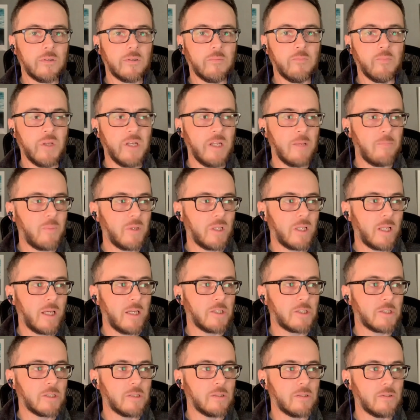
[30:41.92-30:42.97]

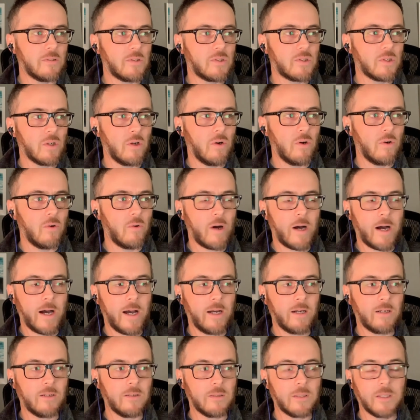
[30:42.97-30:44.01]
manipulation. So
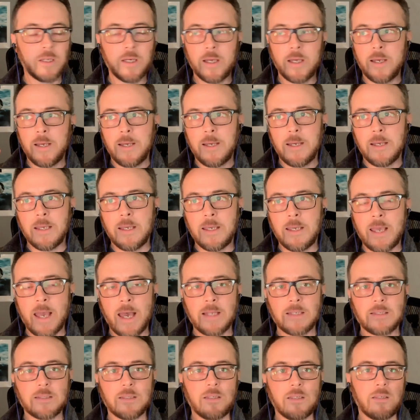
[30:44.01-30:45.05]
I'll
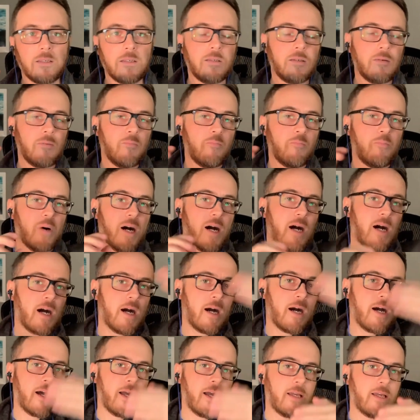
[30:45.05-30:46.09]
get
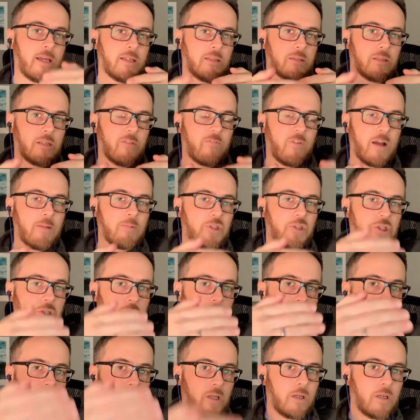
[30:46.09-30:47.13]
behind, if I'm
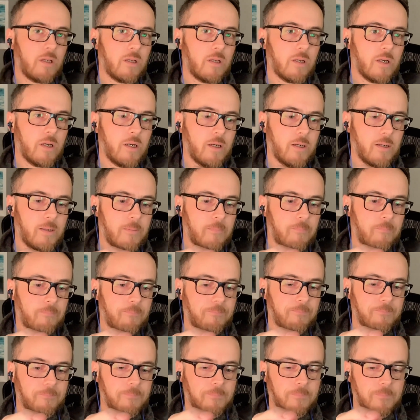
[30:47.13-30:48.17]
shooting, um,
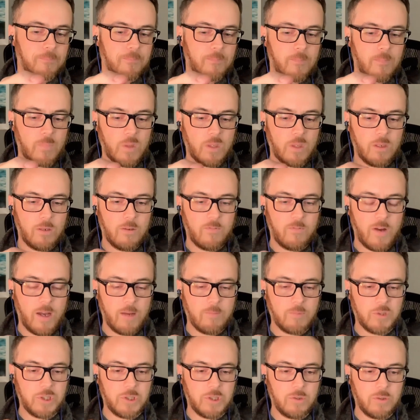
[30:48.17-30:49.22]
if I'm
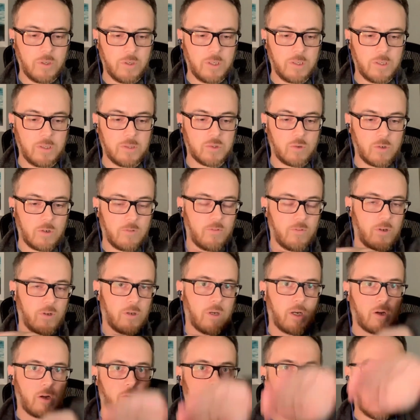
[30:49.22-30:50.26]
shooting sort of a,
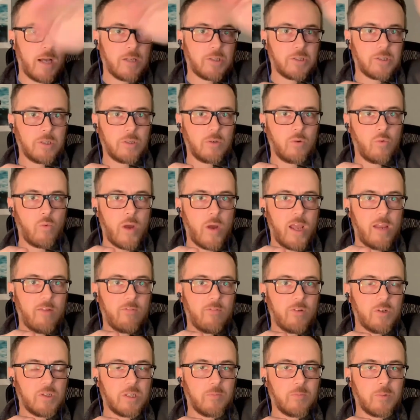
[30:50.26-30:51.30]
a crashing wave
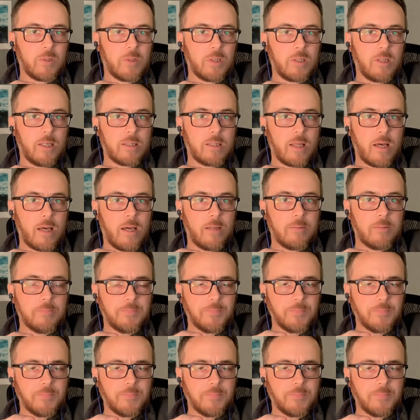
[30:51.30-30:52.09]
or something like that,